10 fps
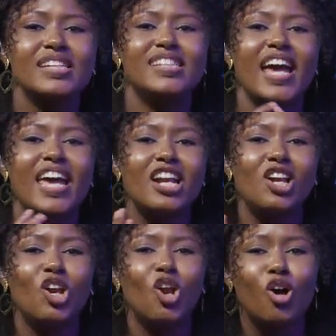There are
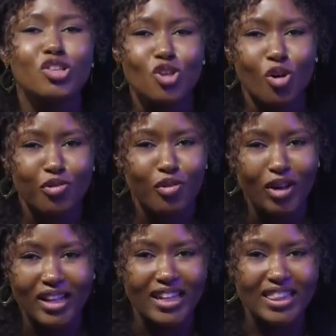a lot of
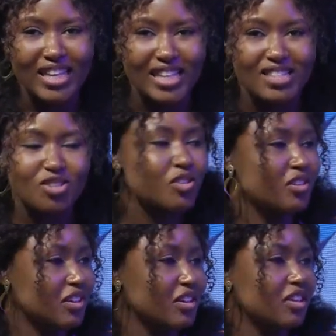other things. Even so the
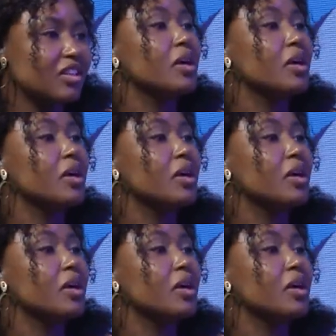brain.